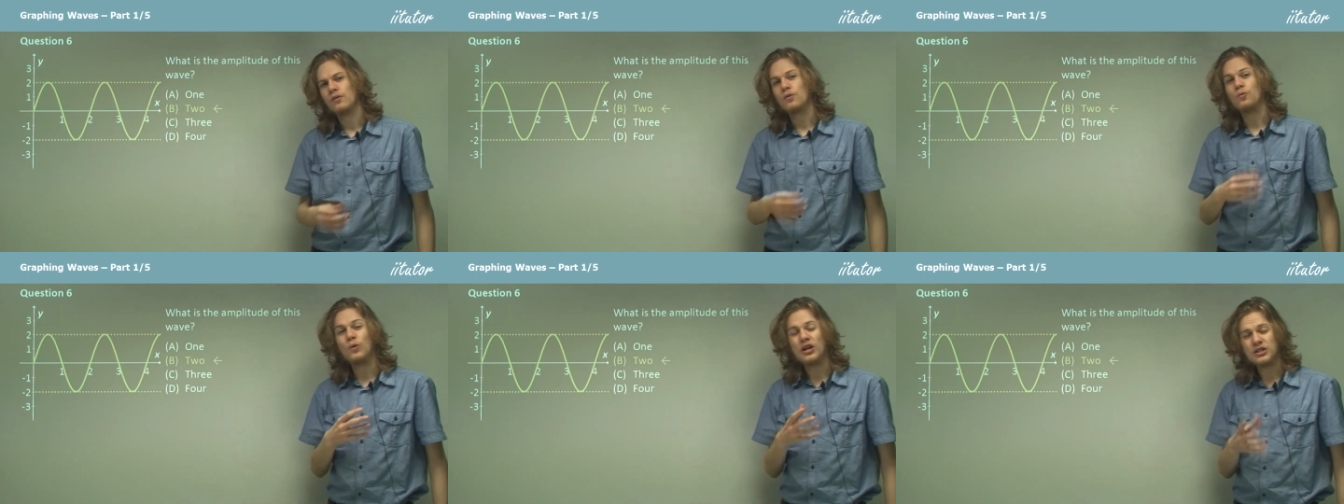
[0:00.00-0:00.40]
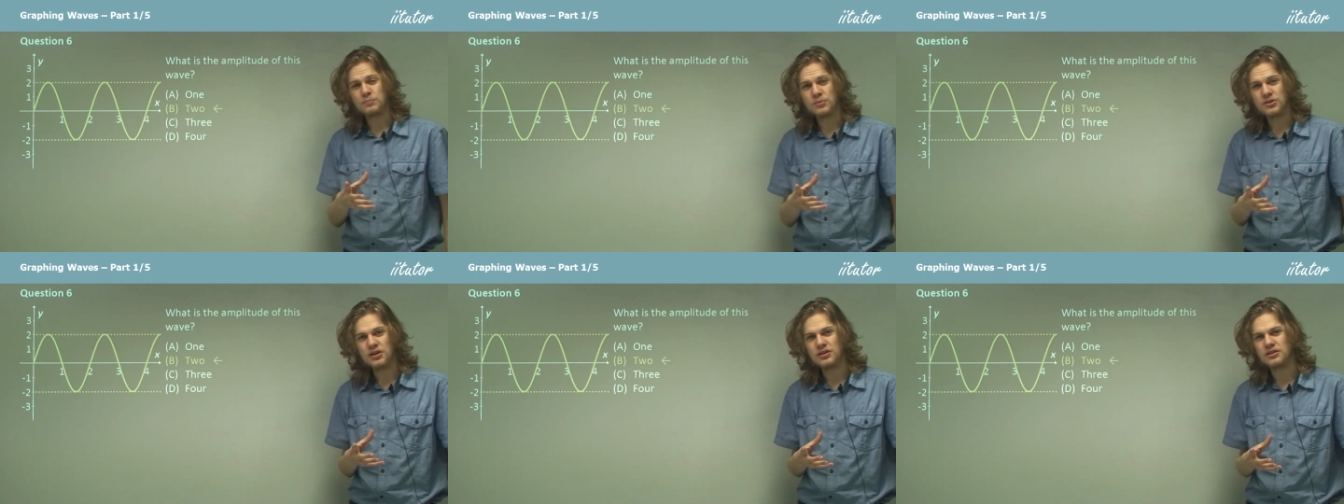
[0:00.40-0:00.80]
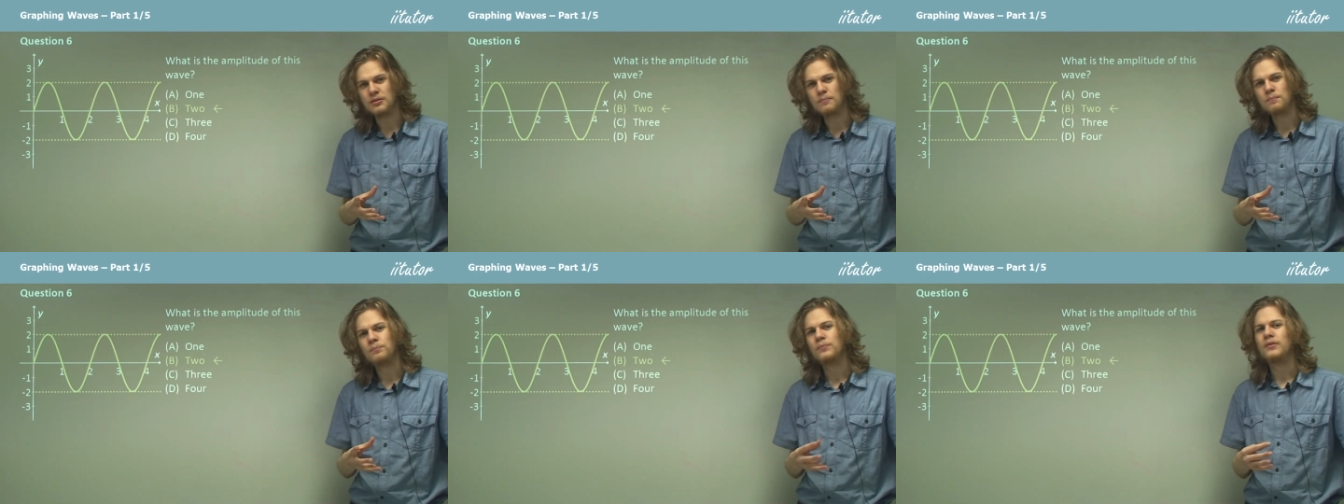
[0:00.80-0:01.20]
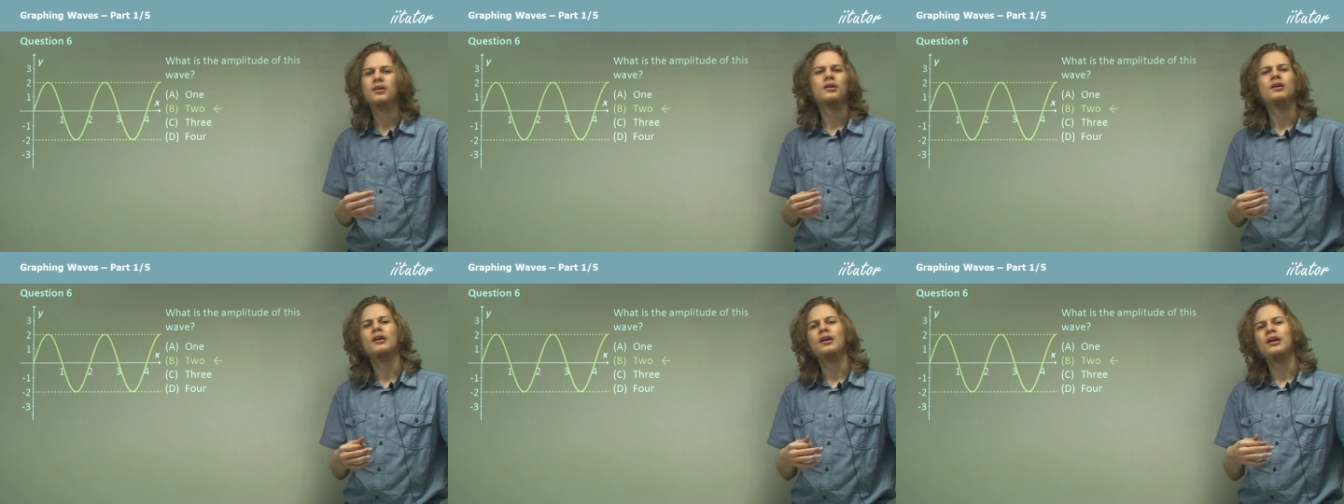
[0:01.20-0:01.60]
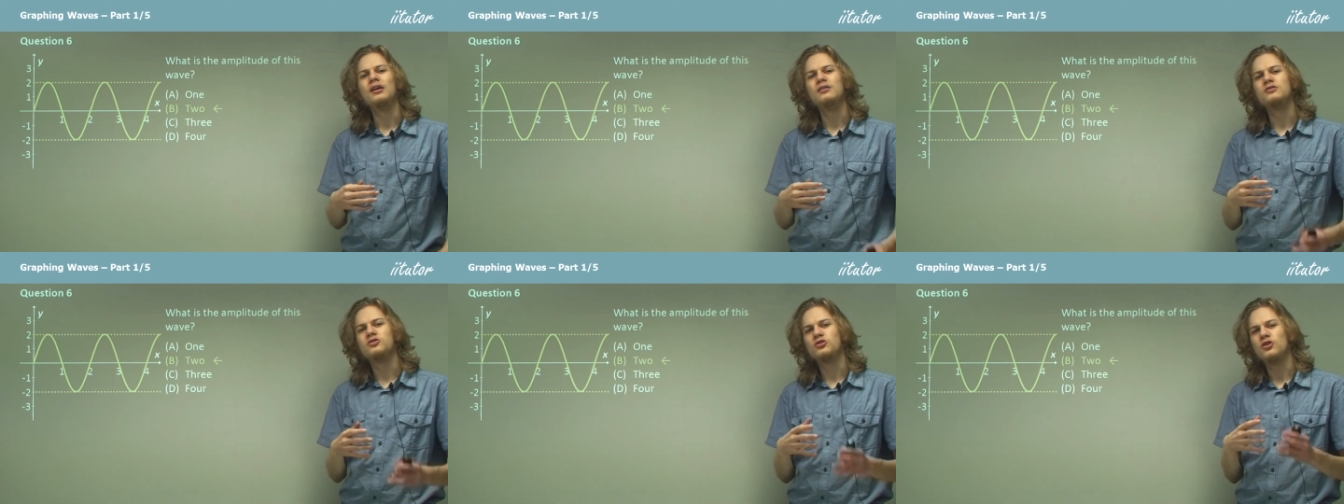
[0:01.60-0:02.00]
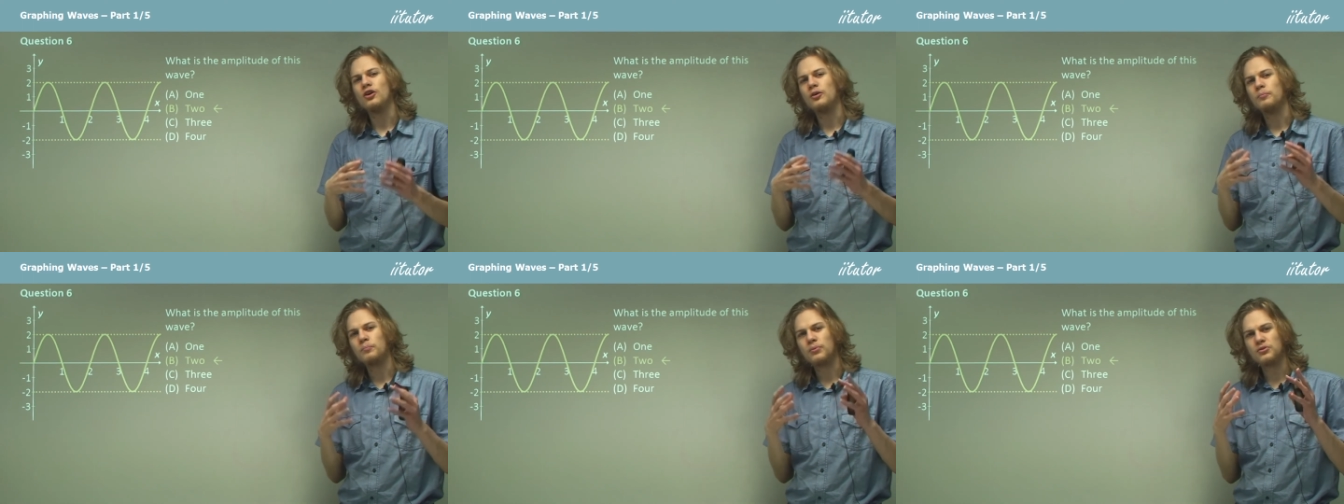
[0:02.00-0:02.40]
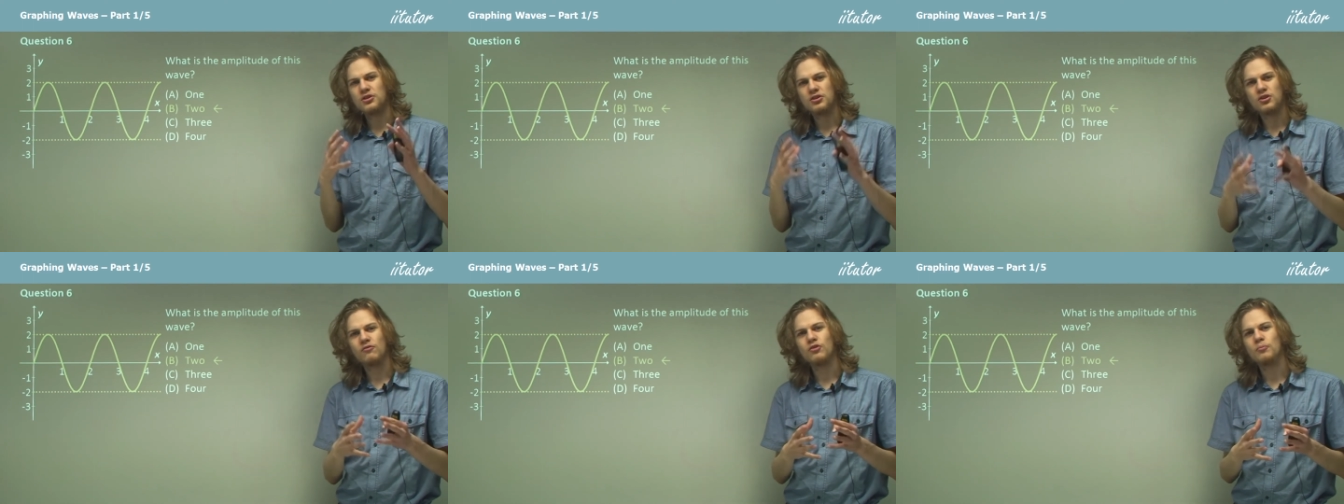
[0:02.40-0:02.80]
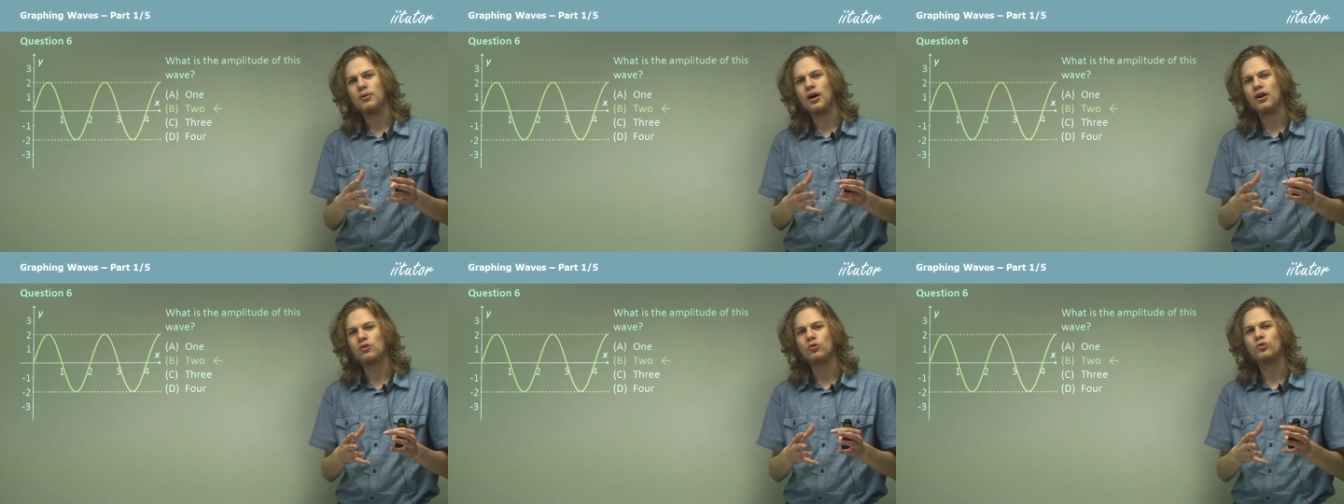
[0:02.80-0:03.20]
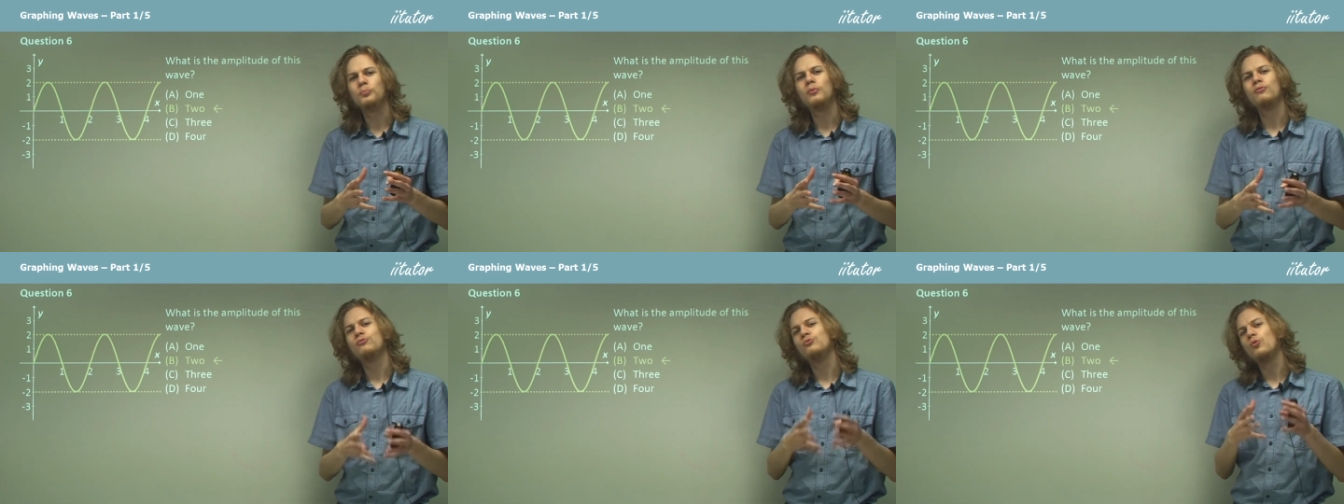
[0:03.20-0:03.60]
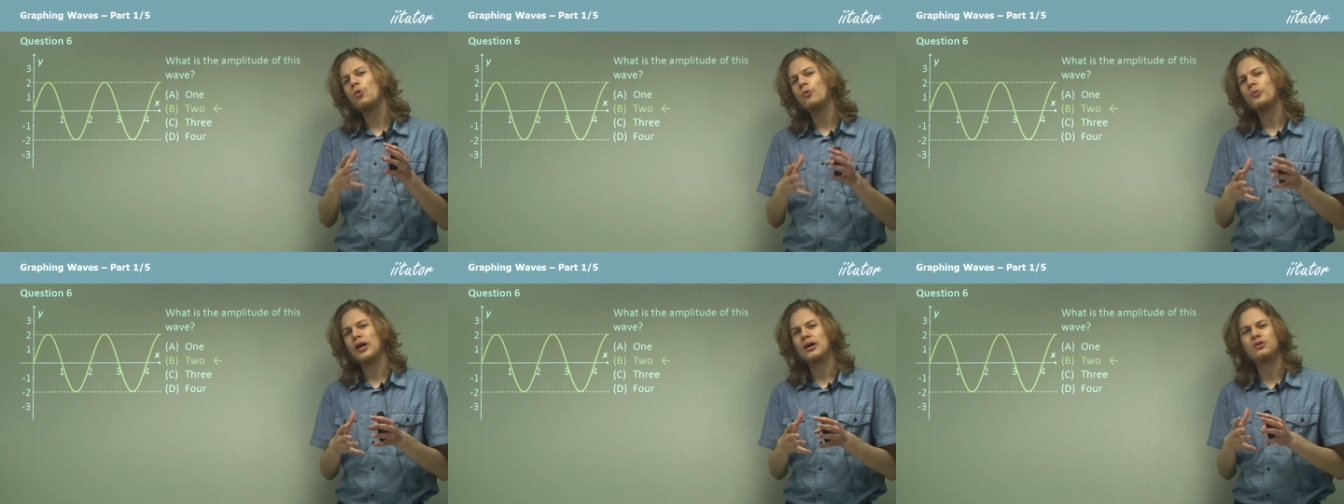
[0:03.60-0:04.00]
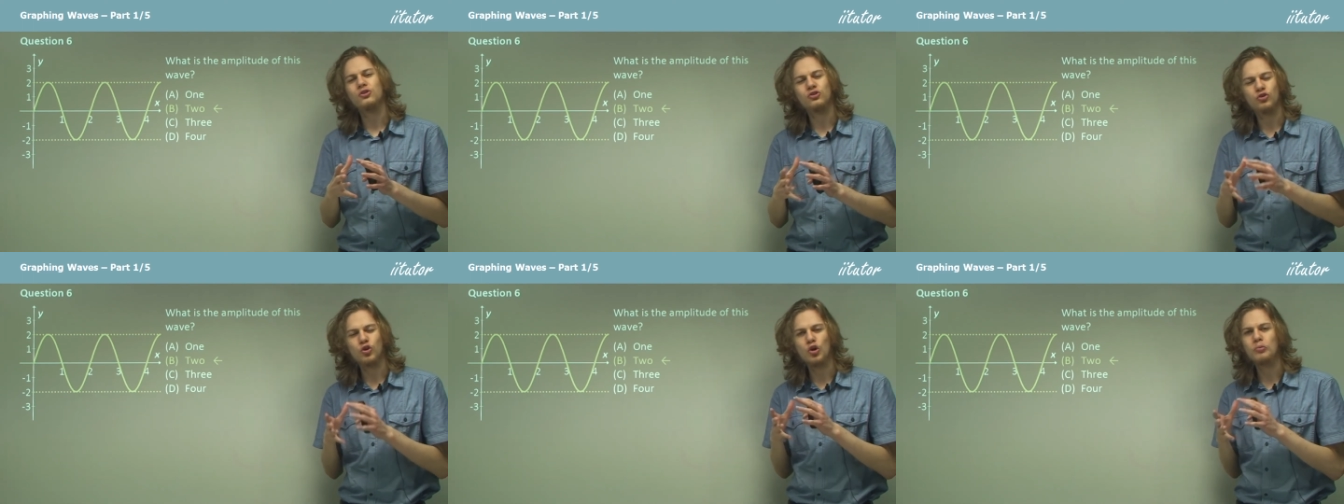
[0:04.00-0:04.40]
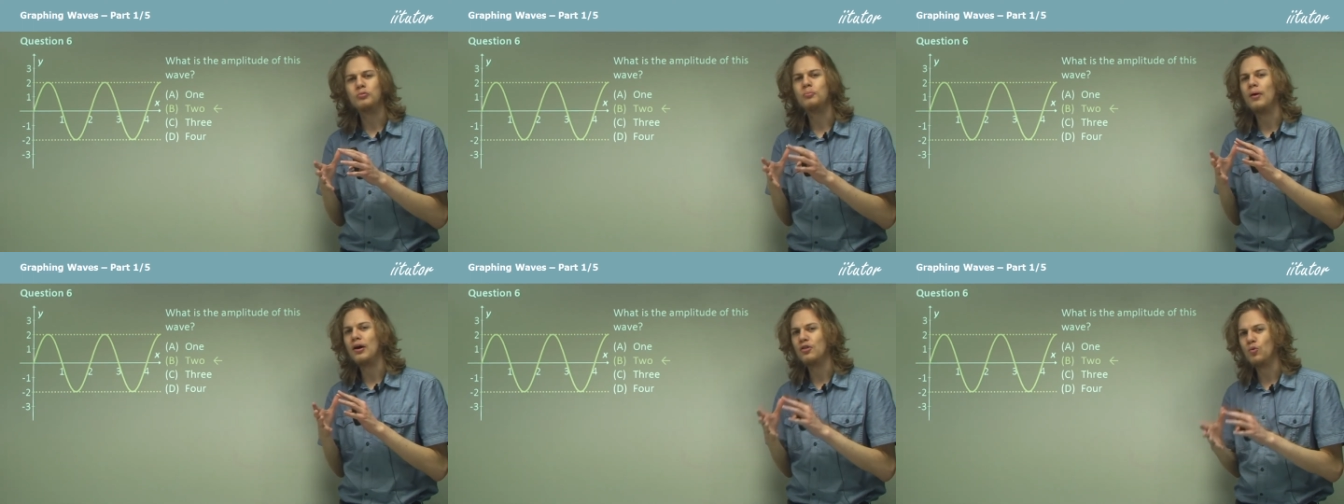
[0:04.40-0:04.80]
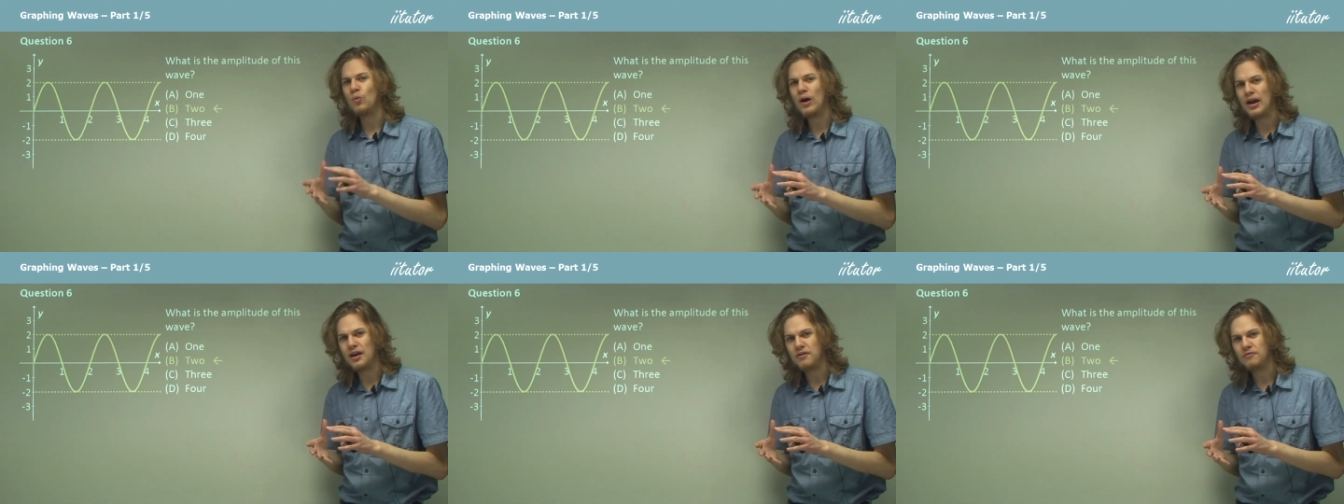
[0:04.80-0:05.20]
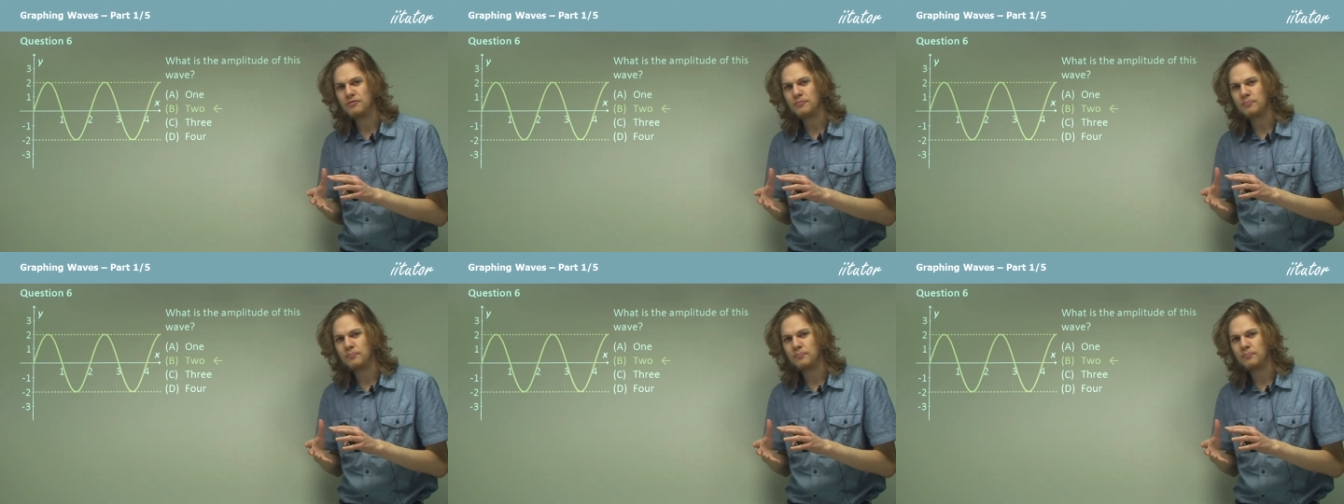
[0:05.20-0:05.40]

The rest position is the position of the particles before they're disturbed by the wave.